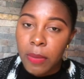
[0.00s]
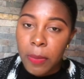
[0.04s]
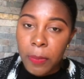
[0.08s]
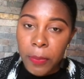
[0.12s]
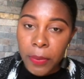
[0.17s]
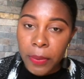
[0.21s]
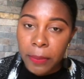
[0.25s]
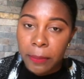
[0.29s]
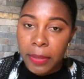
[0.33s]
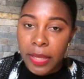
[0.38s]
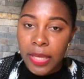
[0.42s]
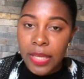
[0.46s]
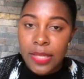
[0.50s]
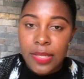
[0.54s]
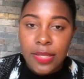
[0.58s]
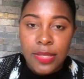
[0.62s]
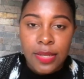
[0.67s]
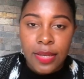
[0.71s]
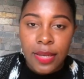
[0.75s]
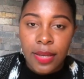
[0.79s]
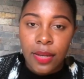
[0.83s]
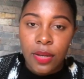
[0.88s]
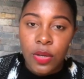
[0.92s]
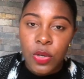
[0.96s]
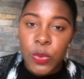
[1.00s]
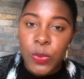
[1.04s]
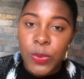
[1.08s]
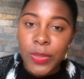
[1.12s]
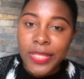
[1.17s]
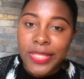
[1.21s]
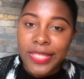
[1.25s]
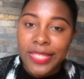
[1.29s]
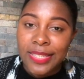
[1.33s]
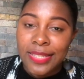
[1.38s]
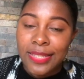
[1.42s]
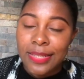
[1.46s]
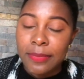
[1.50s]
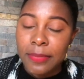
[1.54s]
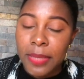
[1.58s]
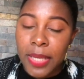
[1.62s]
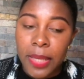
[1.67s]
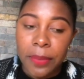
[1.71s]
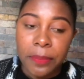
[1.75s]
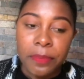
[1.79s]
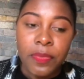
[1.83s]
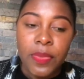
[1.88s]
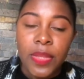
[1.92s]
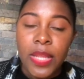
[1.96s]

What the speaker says: people in my intake who would say to me,